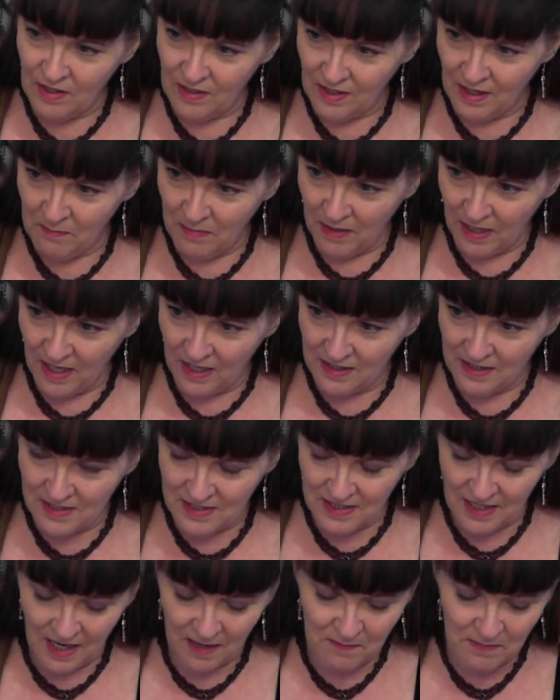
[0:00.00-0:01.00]
at the
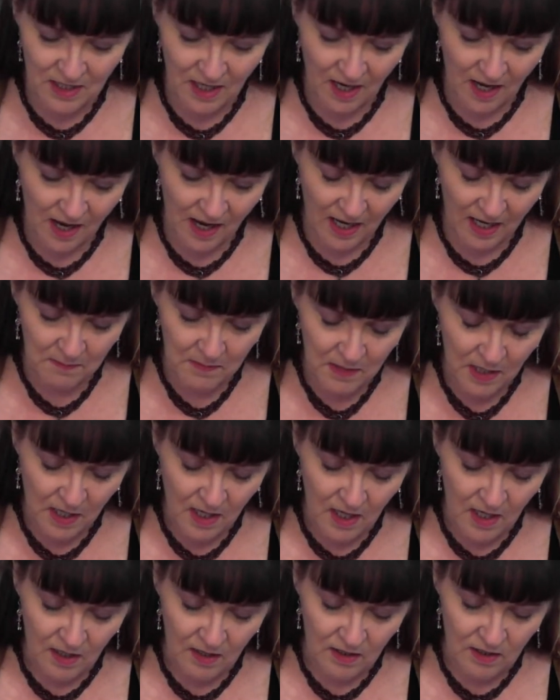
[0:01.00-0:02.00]
same time,
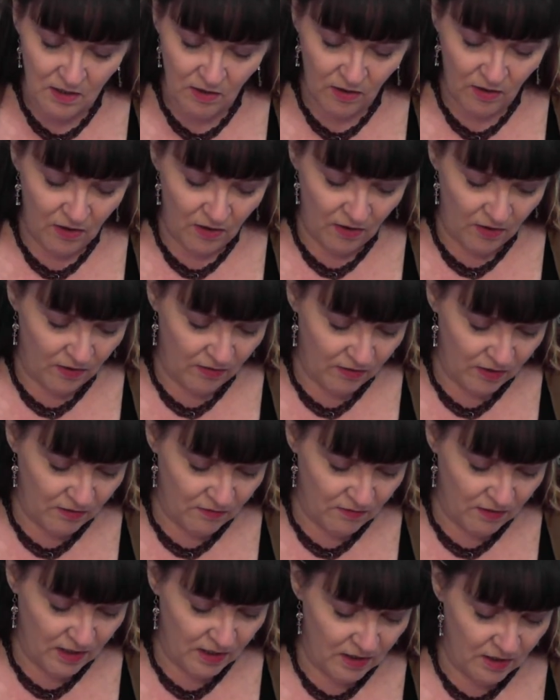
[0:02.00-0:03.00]
you're
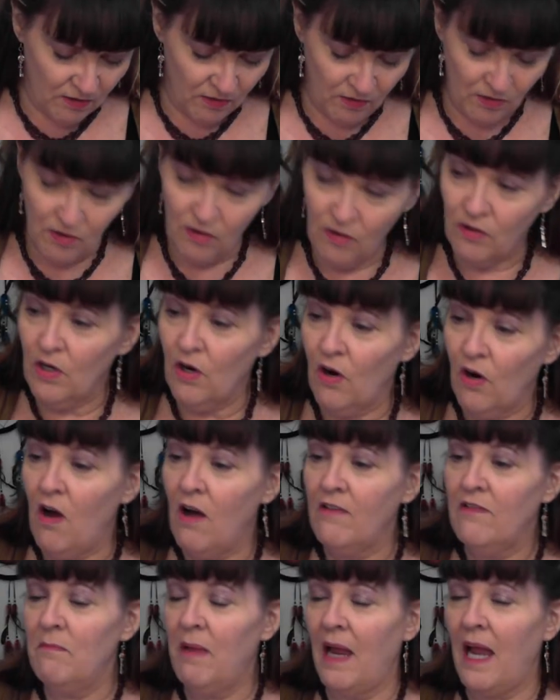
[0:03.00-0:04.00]

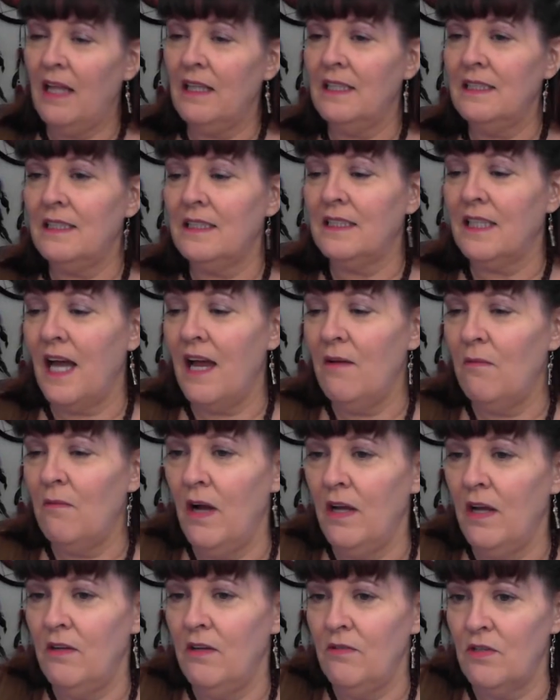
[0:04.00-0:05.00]
off balance. I
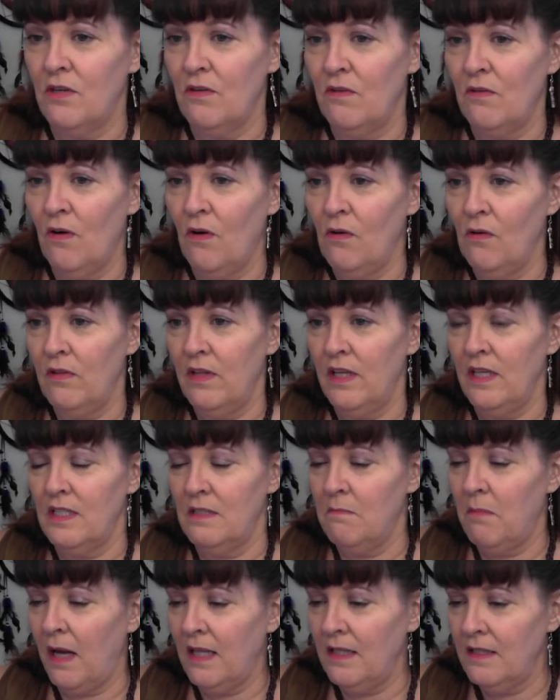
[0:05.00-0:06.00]
want you to hold
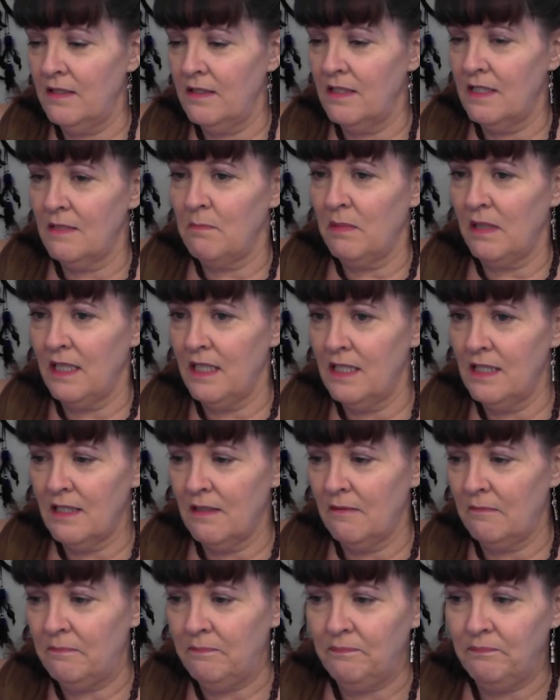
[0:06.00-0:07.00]
these buttons, please.